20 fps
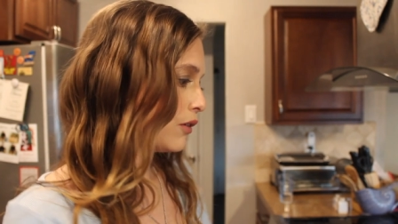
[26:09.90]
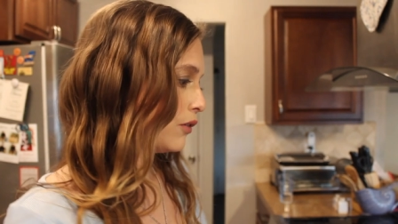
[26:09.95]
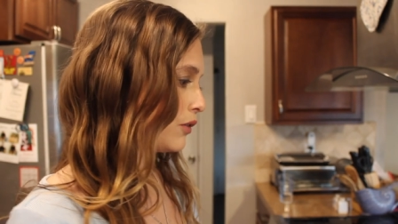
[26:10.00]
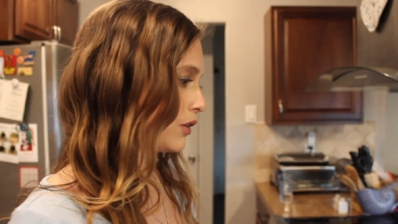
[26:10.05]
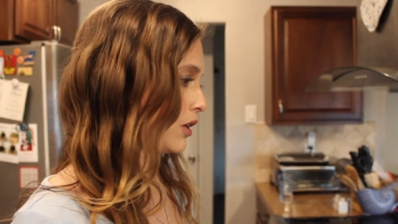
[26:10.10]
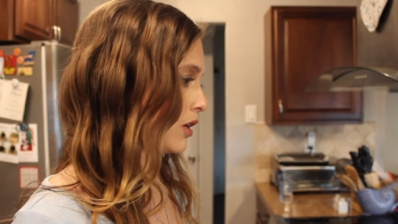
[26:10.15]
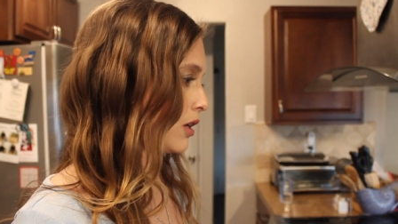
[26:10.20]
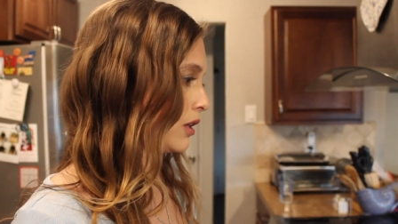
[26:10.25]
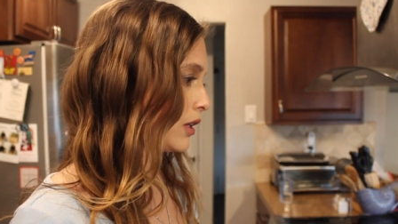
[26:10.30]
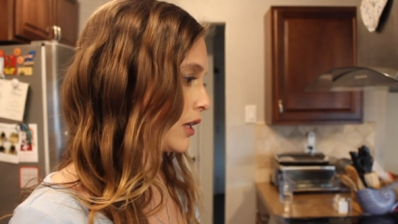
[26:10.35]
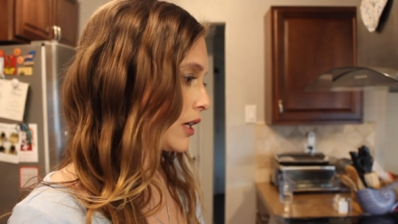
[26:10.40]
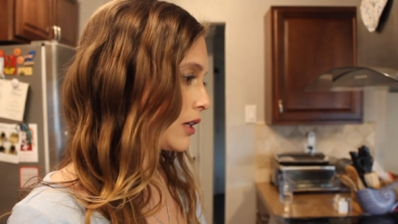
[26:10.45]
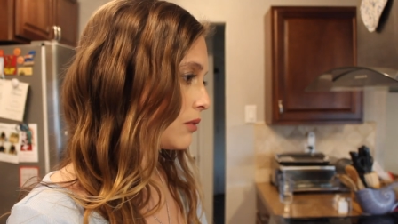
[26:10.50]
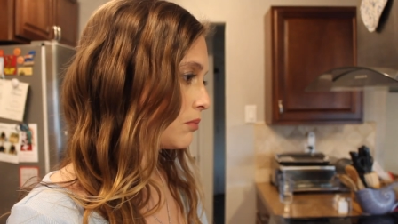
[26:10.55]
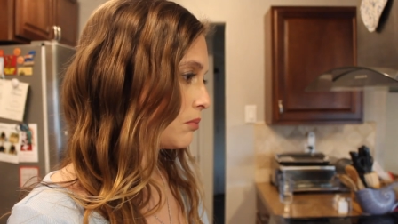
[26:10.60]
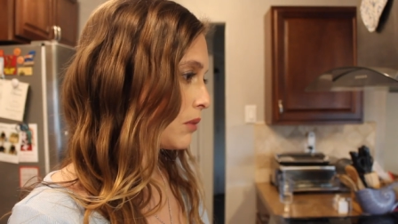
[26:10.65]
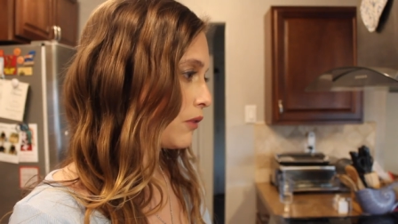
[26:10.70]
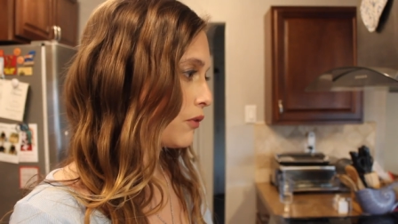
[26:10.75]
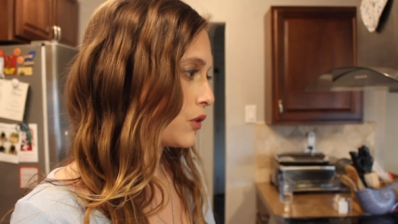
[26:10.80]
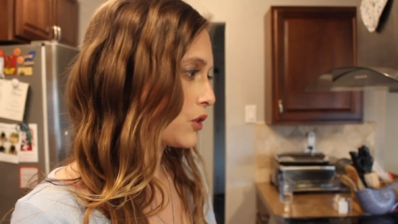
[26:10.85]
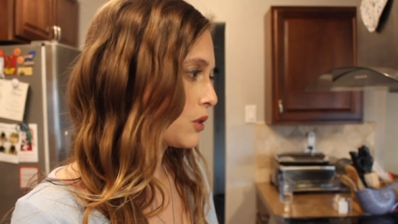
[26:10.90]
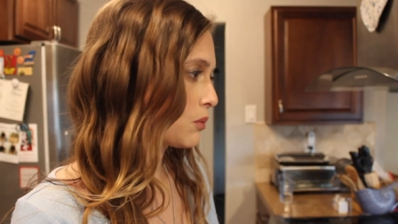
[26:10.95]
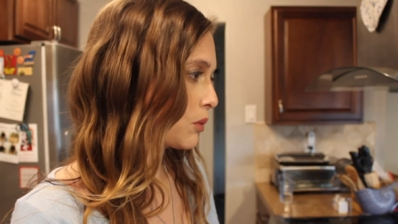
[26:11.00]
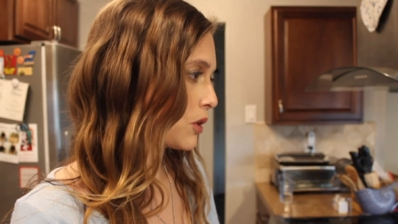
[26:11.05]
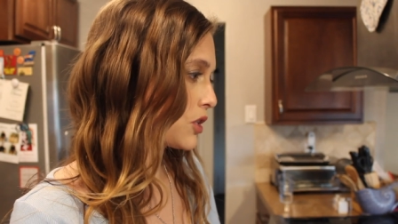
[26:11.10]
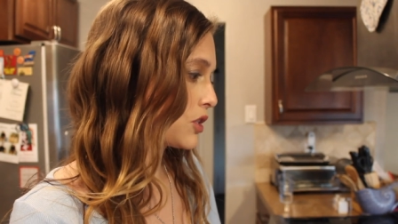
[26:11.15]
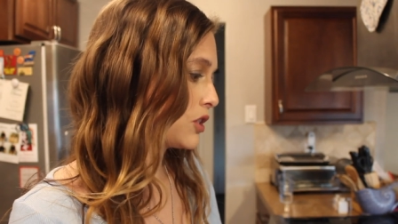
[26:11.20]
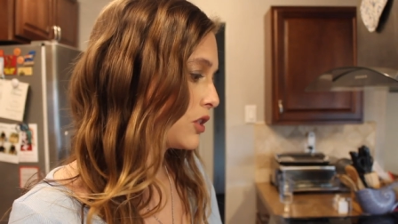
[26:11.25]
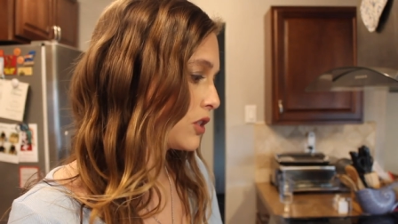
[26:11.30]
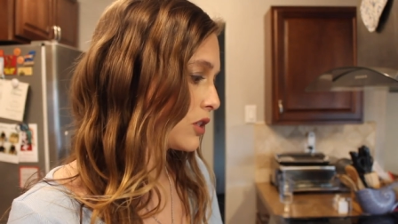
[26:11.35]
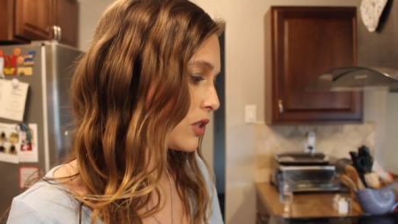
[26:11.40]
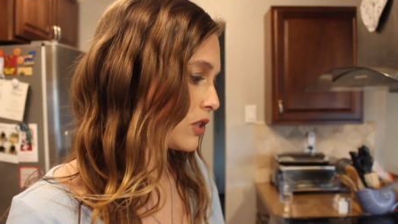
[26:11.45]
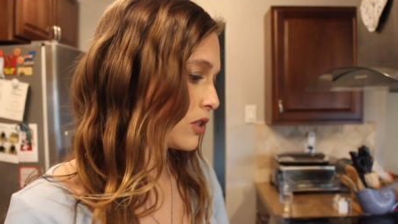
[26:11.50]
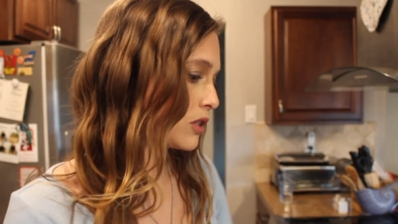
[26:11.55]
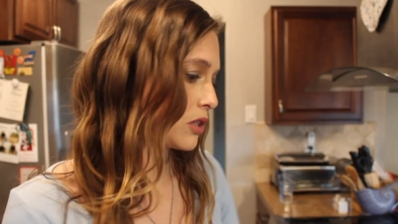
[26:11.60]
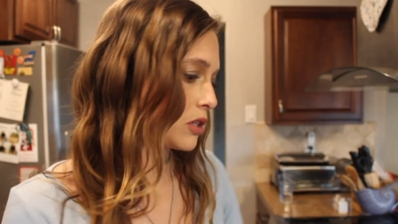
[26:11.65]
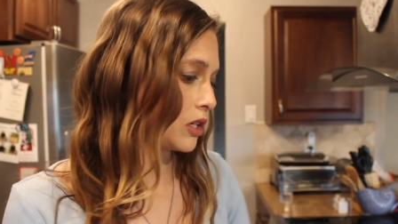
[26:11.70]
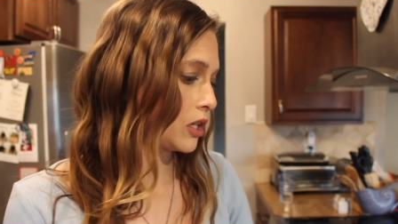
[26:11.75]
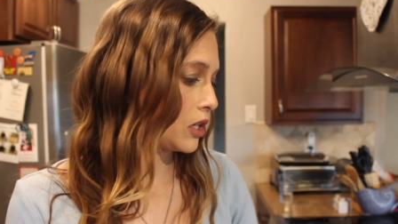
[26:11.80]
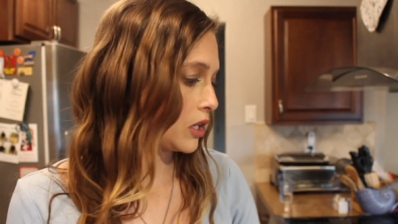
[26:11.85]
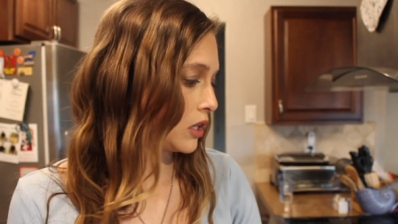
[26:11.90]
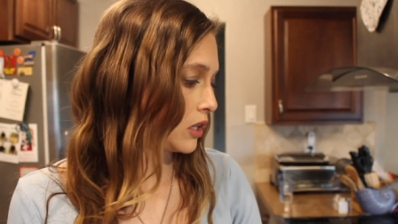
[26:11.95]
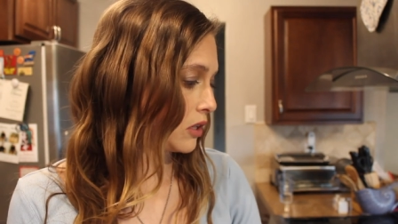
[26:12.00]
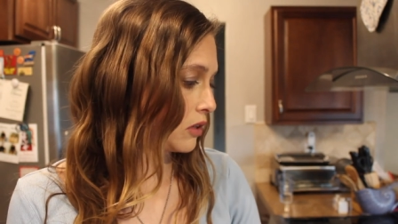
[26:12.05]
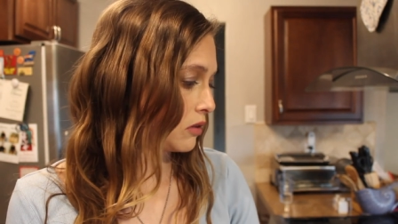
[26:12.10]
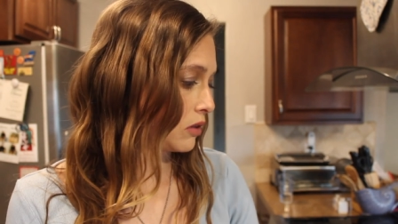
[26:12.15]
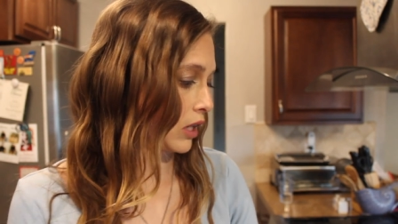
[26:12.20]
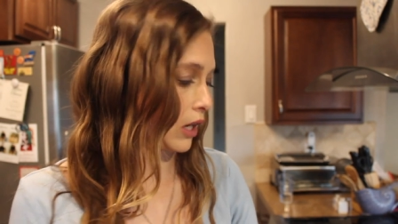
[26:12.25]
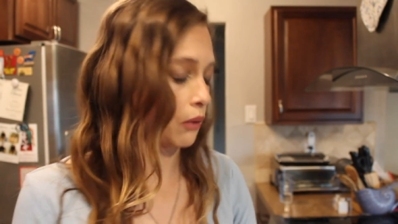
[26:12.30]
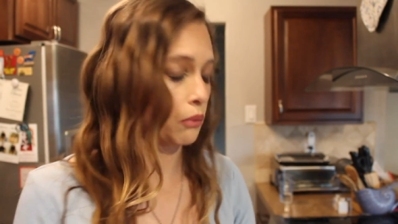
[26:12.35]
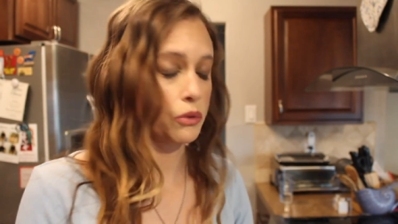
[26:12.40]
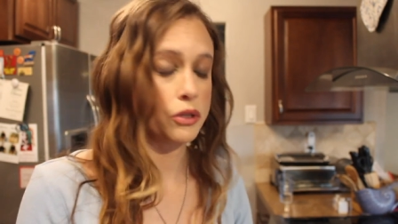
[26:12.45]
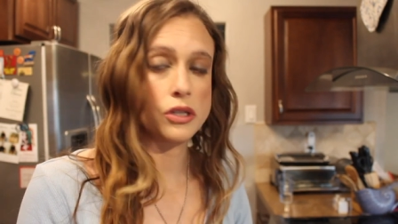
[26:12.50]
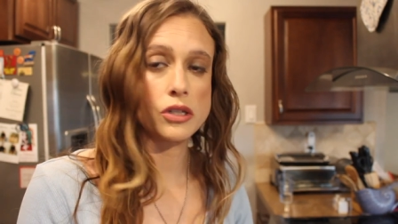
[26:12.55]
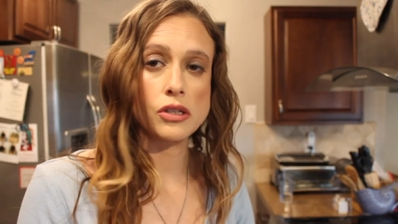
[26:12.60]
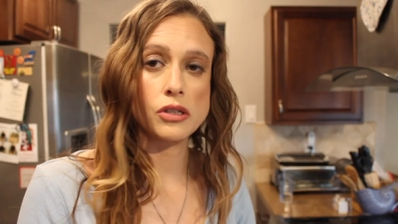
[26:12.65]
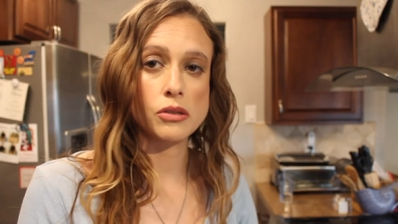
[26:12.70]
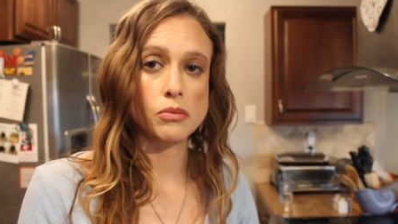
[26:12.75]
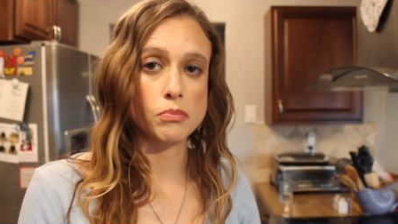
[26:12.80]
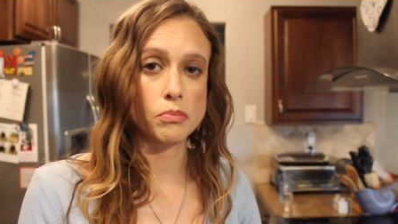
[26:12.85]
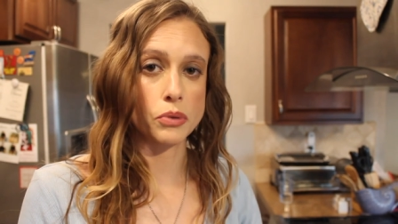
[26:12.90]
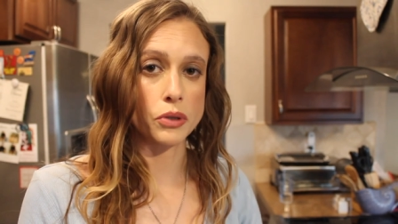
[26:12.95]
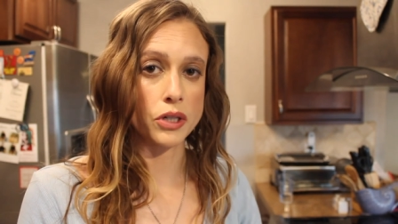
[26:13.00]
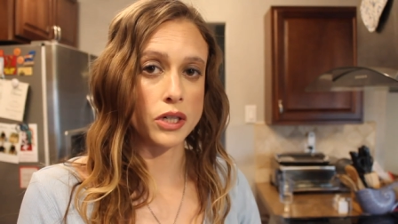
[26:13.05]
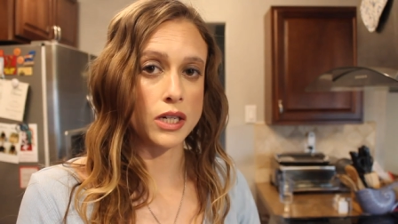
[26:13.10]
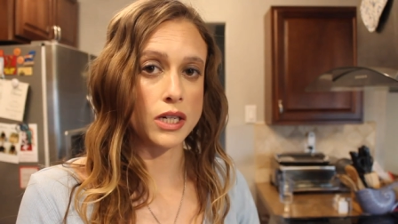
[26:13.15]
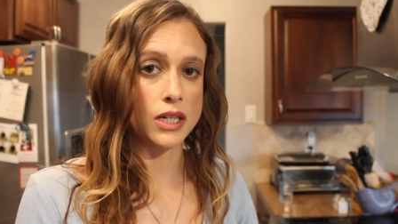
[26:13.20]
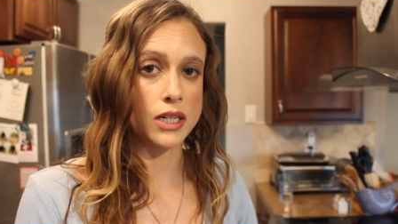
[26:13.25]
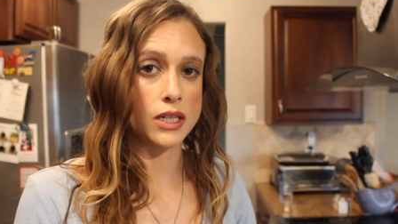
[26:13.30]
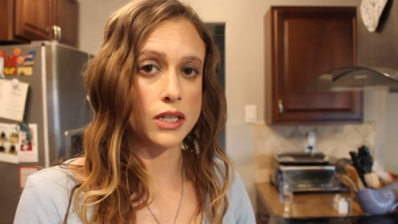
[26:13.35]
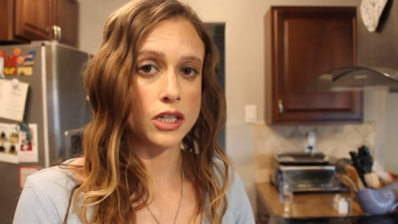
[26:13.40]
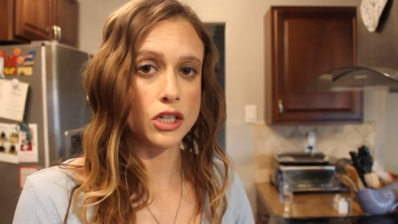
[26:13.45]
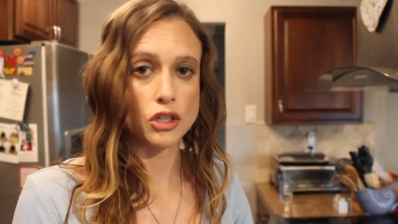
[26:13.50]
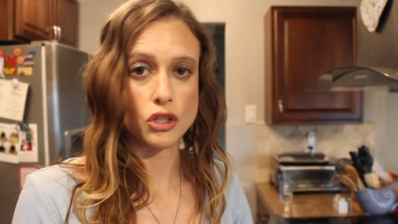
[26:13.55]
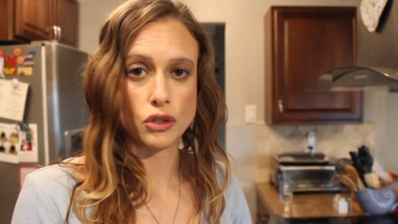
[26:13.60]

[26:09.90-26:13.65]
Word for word: overall, like my first impressions is that was pretty easy.